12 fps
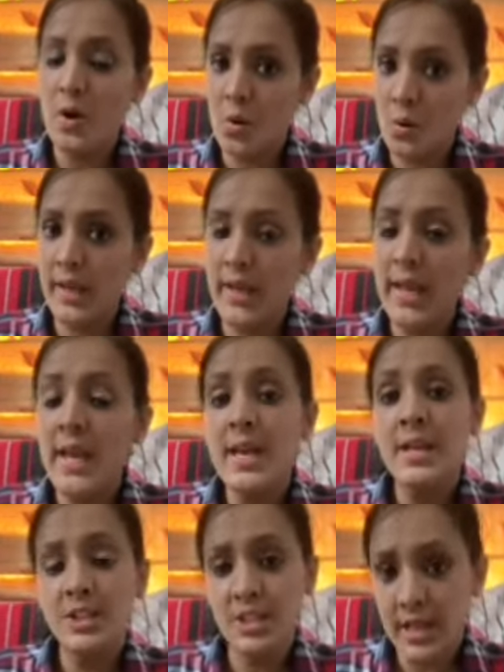Okay,
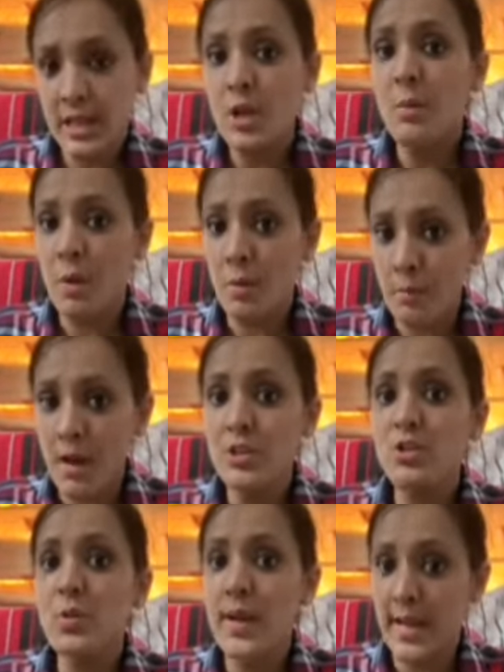tell your mama
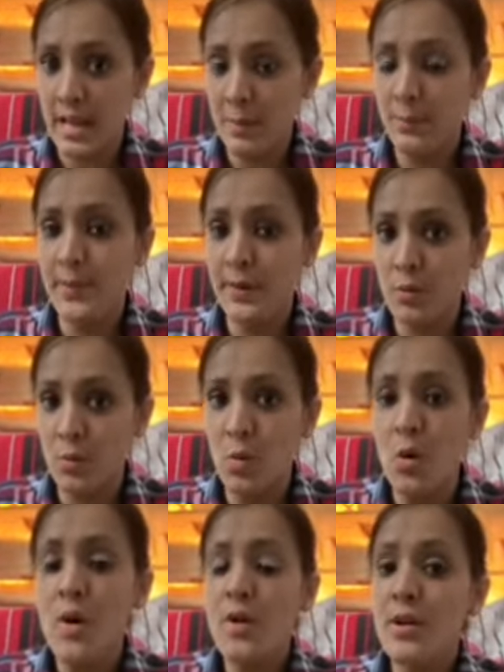to help
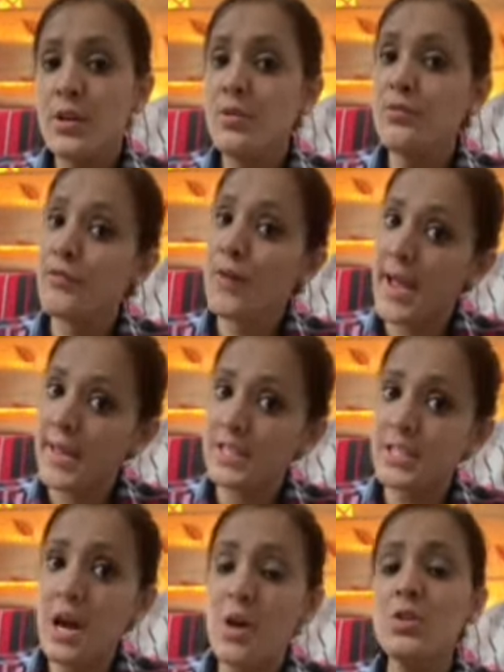you. You
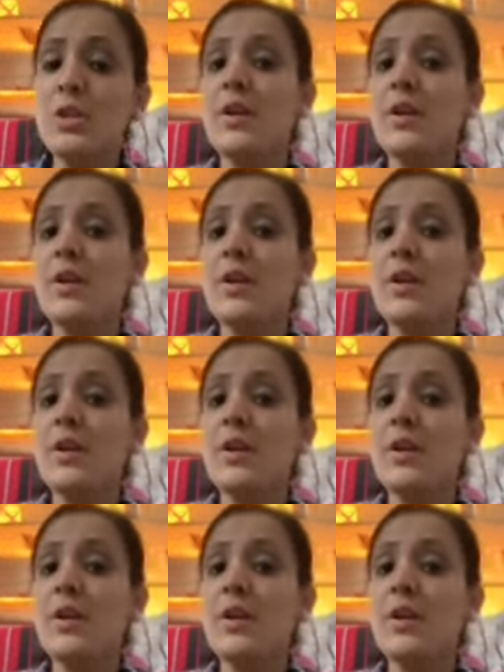find out